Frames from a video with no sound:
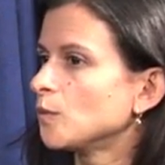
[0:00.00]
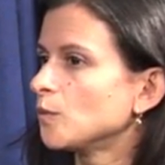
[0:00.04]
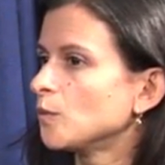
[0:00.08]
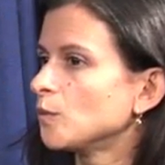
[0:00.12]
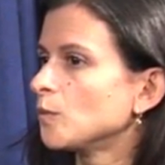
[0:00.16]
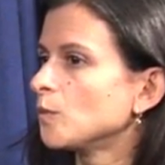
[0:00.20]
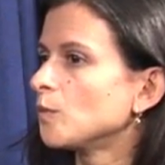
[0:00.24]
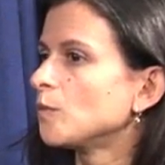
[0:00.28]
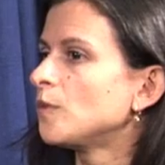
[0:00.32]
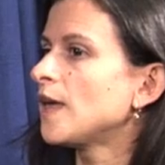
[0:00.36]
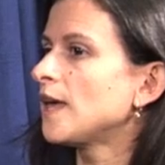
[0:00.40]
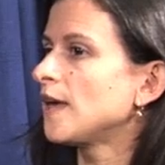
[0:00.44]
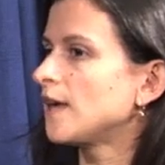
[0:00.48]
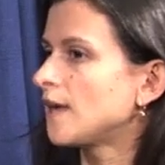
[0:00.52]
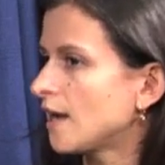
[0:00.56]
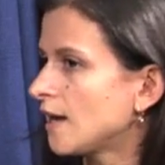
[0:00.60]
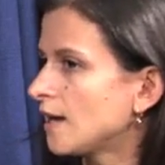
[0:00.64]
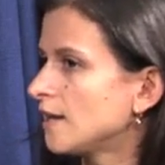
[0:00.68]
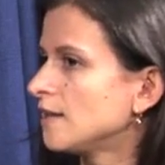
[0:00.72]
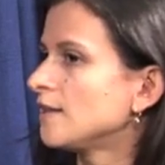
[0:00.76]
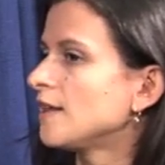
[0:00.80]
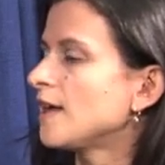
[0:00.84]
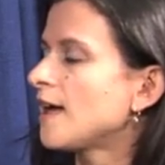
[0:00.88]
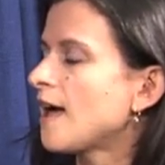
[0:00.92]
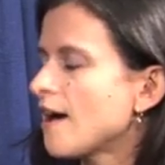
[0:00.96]
they
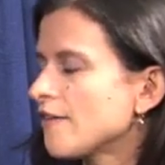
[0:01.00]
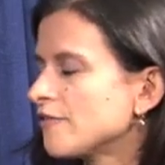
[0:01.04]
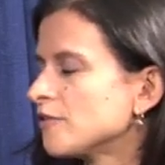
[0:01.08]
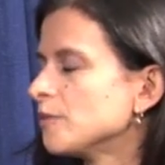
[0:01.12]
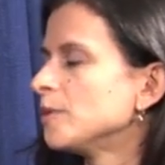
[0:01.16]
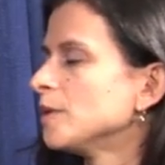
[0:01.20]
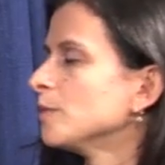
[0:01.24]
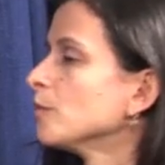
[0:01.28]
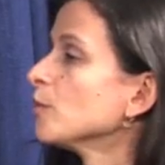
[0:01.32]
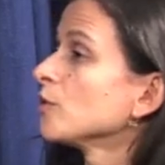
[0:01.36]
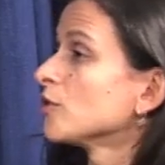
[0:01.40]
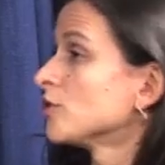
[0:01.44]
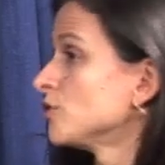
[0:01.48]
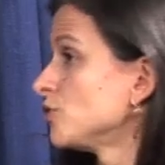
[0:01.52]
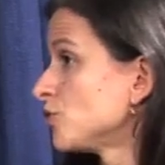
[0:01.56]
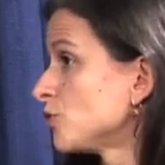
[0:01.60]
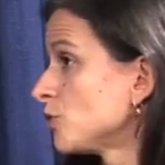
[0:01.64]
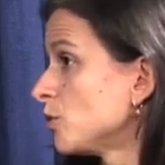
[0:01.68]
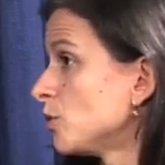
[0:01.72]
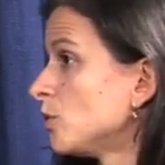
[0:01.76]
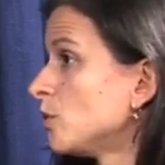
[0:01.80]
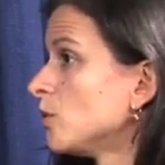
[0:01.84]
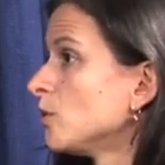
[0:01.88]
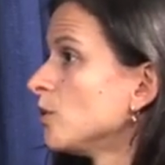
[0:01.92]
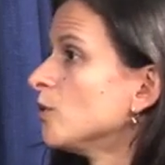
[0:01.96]
can they have a bit more
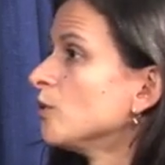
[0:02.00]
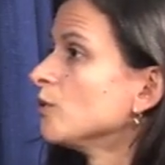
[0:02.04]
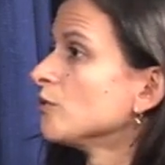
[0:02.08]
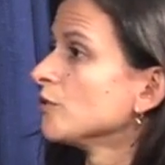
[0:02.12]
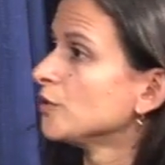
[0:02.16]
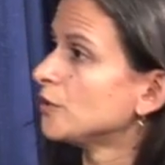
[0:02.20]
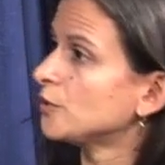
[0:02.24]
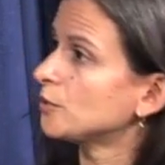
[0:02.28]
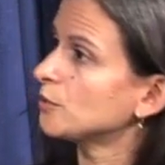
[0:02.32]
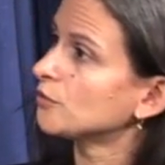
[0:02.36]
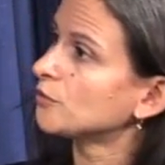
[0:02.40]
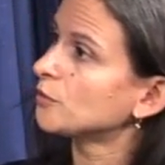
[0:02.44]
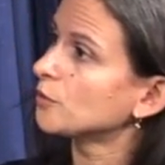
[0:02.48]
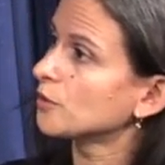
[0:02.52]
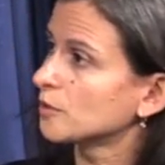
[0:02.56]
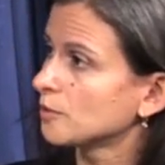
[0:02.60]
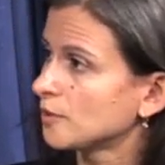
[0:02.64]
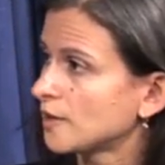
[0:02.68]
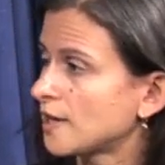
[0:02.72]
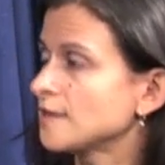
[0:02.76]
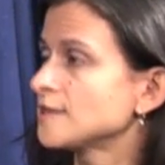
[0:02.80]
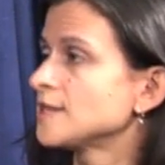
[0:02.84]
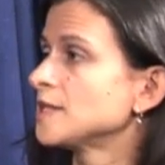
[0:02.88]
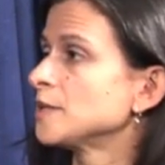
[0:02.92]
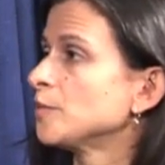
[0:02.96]
control over new affordable
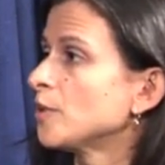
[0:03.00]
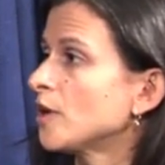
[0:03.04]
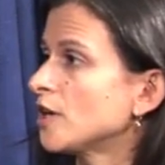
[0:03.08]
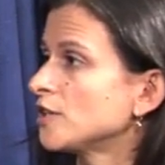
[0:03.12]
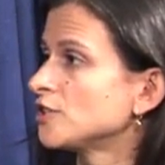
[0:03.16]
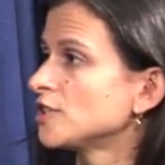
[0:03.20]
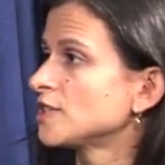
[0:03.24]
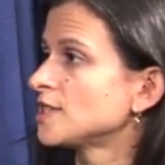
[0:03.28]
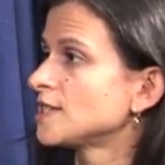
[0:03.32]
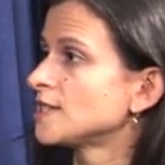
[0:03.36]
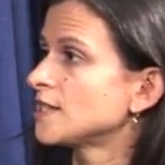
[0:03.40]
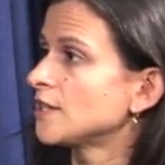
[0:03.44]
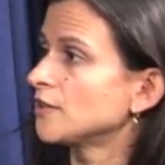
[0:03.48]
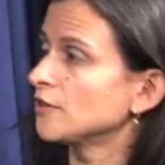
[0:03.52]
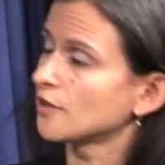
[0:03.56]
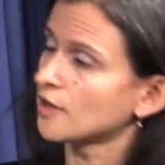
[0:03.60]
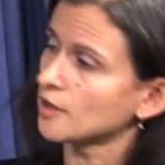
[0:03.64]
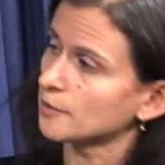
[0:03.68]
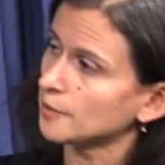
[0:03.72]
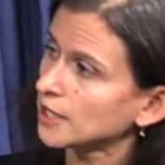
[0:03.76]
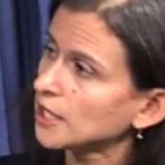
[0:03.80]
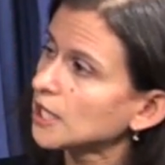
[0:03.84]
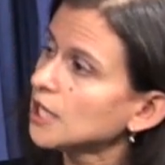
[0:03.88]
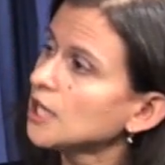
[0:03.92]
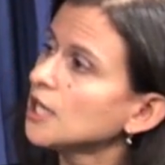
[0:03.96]
housing projects that are
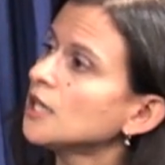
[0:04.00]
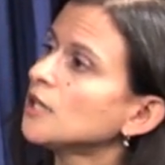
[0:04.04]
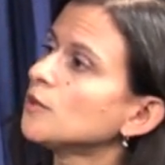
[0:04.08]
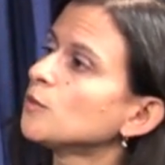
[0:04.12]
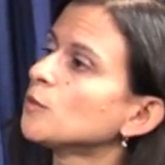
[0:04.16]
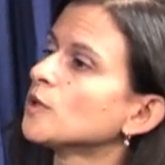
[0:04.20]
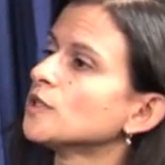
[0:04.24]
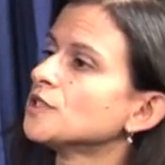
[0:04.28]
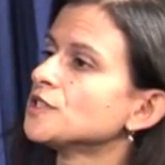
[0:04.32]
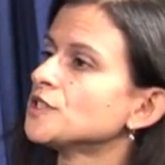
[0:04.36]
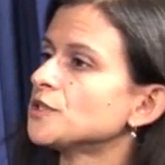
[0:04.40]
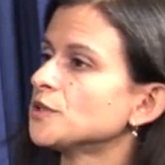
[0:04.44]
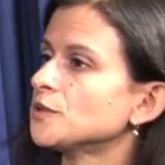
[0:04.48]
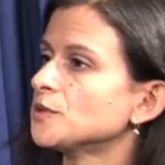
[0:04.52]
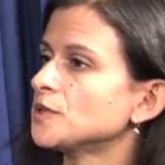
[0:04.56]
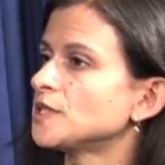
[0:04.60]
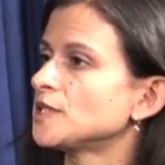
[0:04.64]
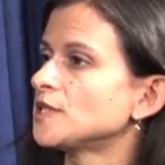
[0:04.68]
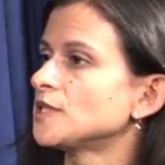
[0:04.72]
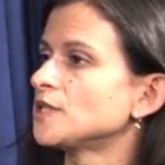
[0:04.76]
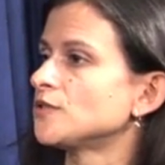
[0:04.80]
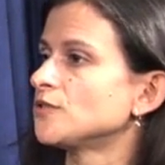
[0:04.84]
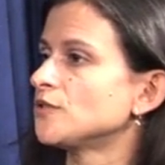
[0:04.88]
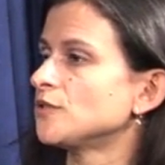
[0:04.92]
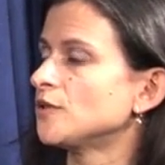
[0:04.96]
coming in, whereas those
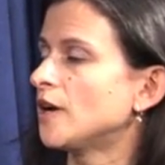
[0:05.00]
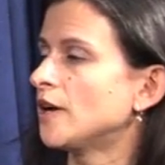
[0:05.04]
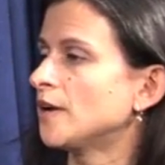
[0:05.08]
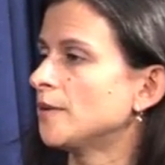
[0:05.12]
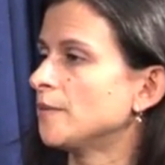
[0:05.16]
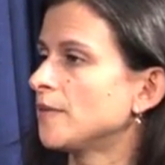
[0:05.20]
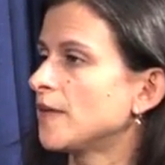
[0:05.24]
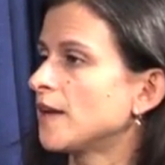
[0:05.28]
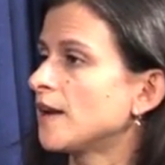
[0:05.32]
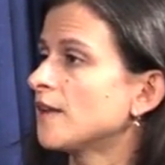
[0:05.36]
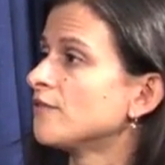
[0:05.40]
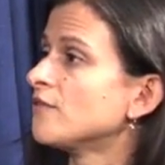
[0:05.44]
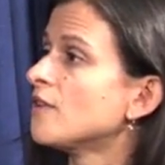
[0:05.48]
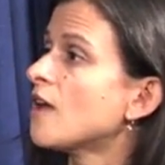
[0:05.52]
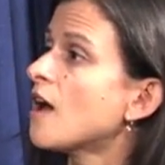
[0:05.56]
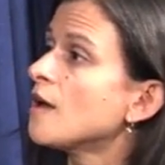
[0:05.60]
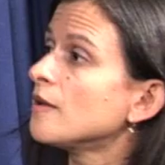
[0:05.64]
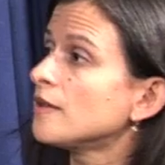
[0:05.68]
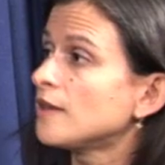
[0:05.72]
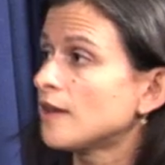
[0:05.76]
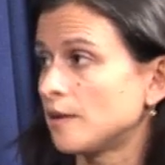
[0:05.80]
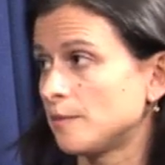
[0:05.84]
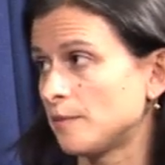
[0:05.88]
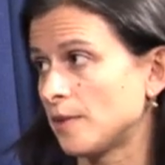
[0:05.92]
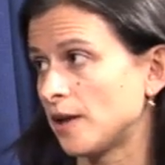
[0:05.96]
um, that have not
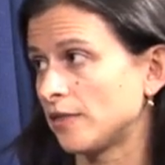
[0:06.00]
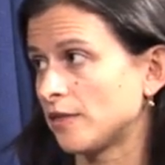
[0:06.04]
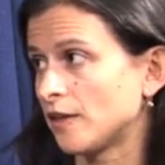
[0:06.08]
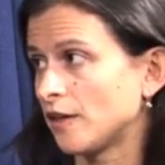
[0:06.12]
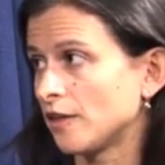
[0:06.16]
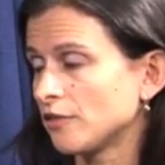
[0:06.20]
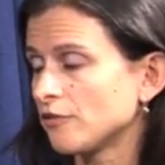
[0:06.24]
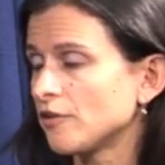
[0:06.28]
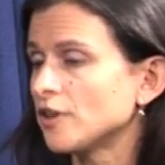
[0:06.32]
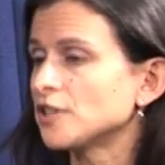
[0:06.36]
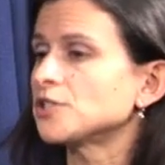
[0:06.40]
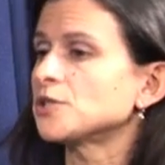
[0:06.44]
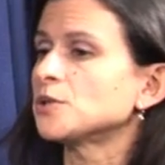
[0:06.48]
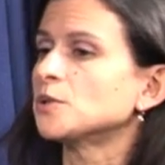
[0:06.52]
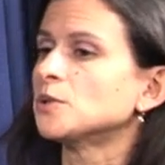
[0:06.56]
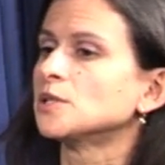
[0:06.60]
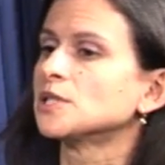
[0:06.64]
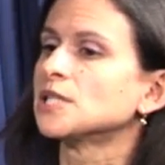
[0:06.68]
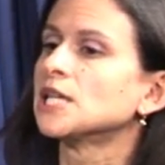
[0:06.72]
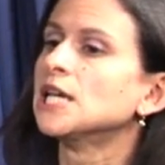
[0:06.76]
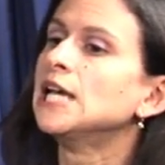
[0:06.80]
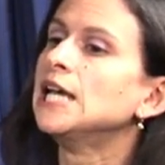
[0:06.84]
yet met that threshold,